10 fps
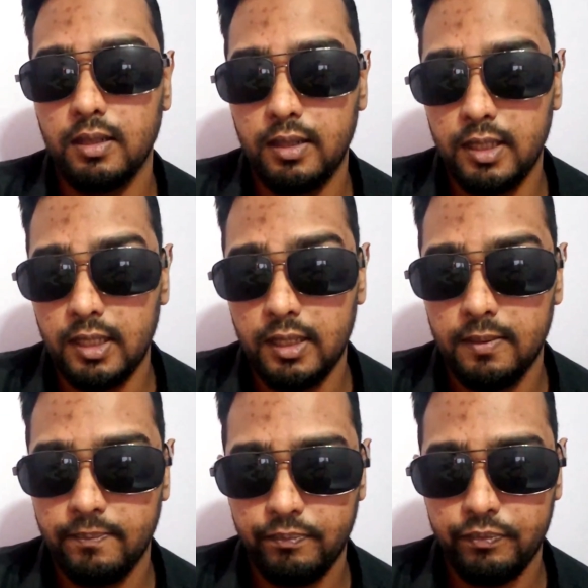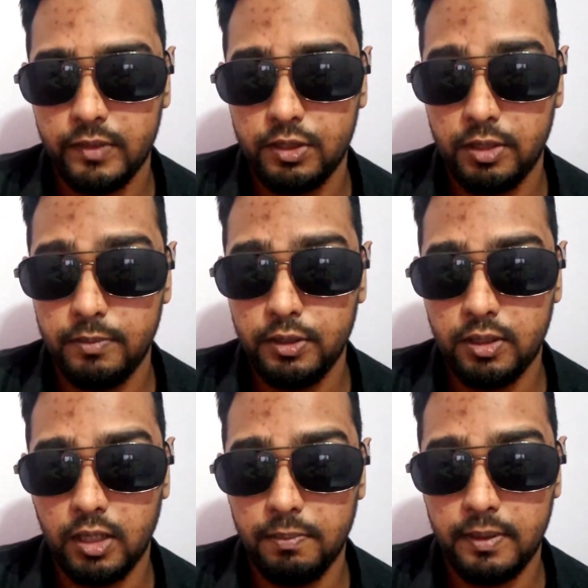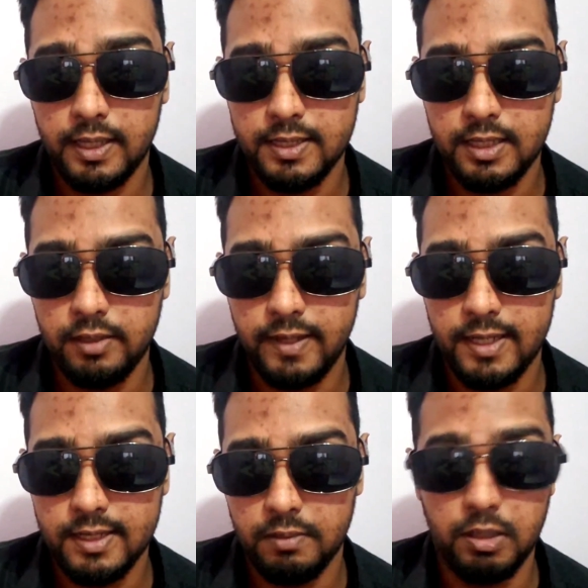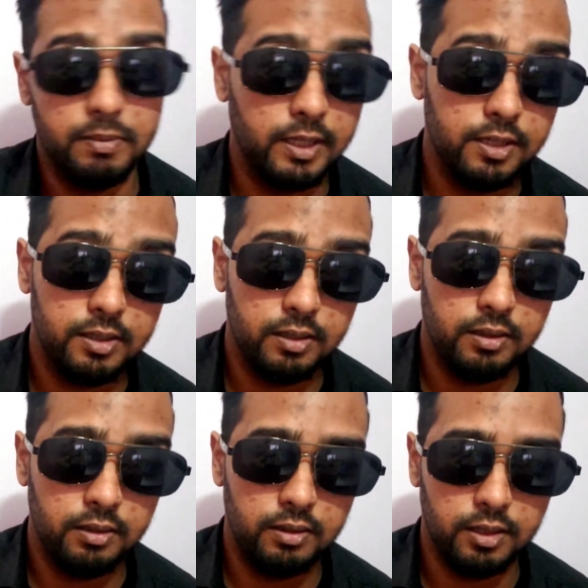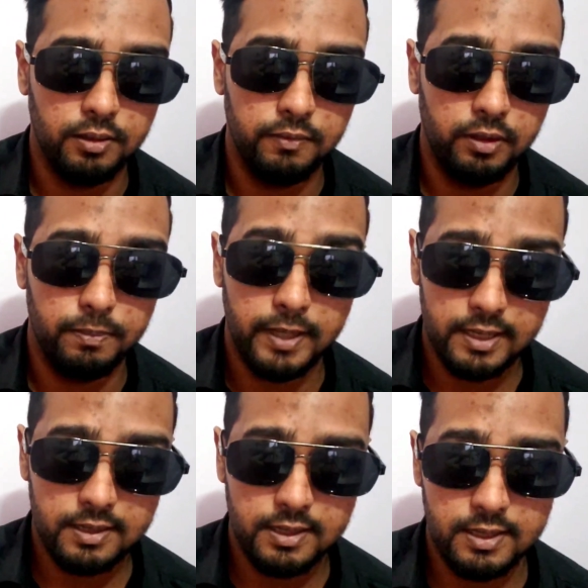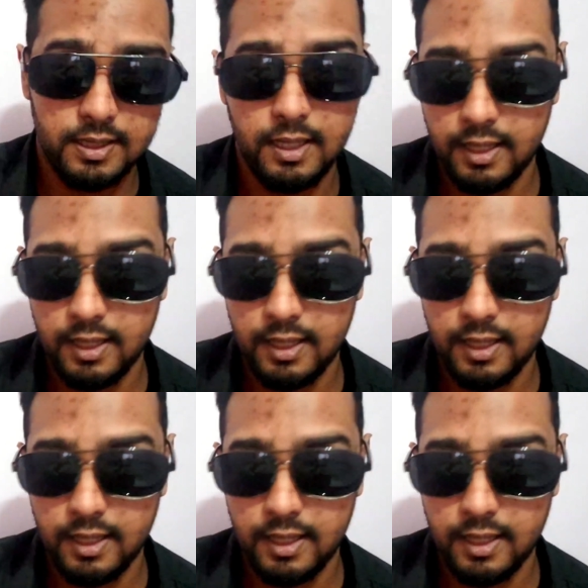the tribute crop can serve as a propagation ground for your pests